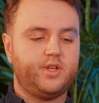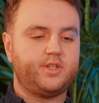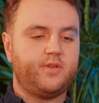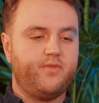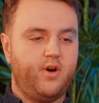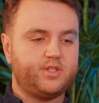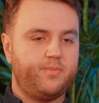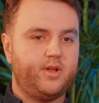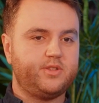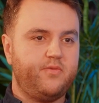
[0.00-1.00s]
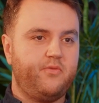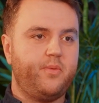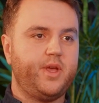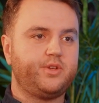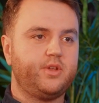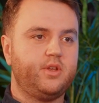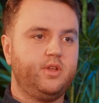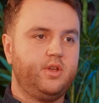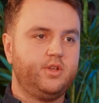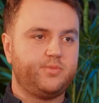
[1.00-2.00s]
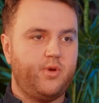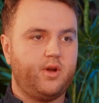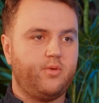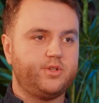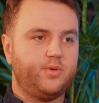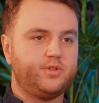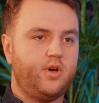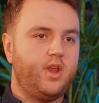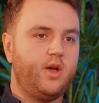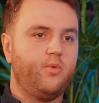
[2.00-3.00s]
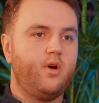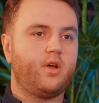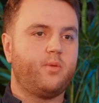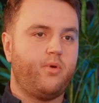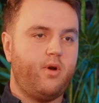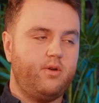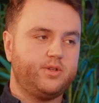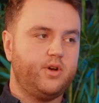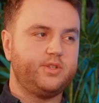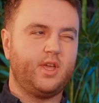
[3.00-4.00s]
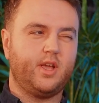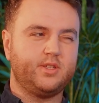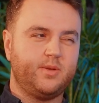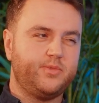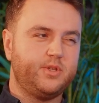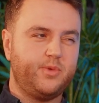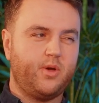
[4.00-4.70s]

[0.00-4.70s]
testing, vast amounts of information spread across your entire network. Prioritizing it can sometimes be